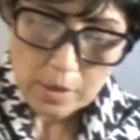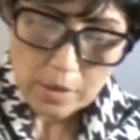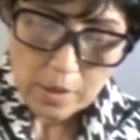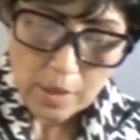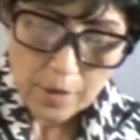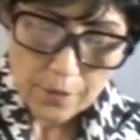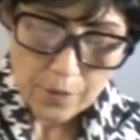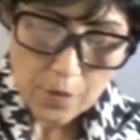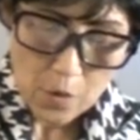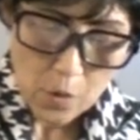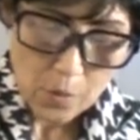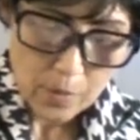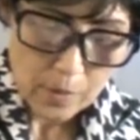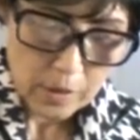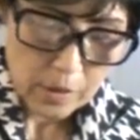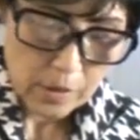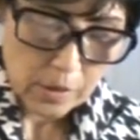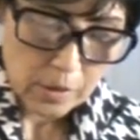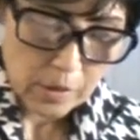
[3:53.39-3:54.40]

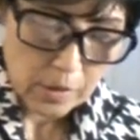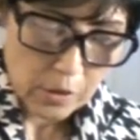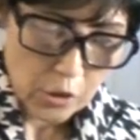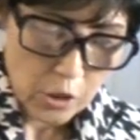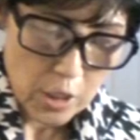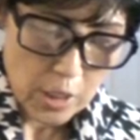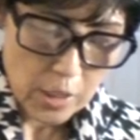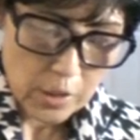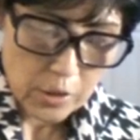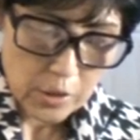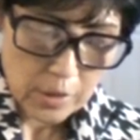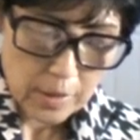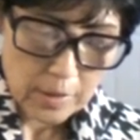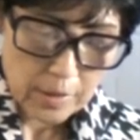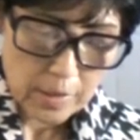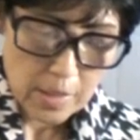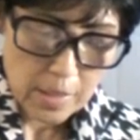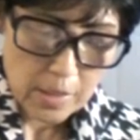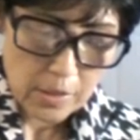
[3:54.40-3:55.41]
Deiphobus charging
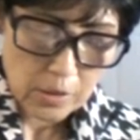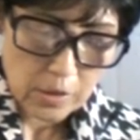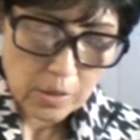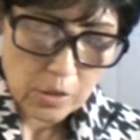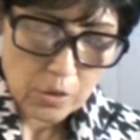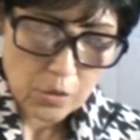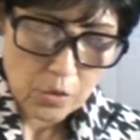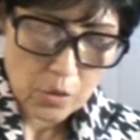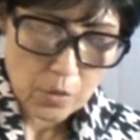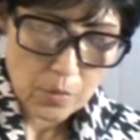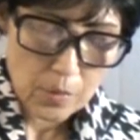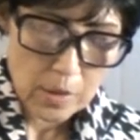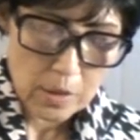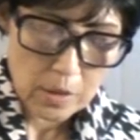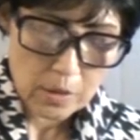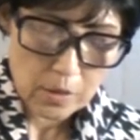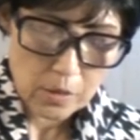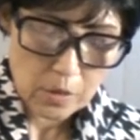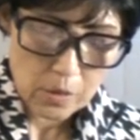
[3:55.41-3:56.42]
against
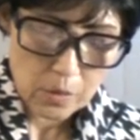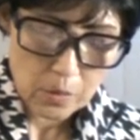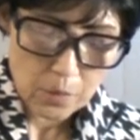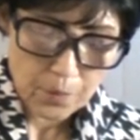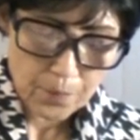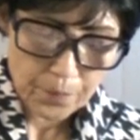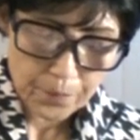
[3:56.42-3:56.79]
Idomeneus,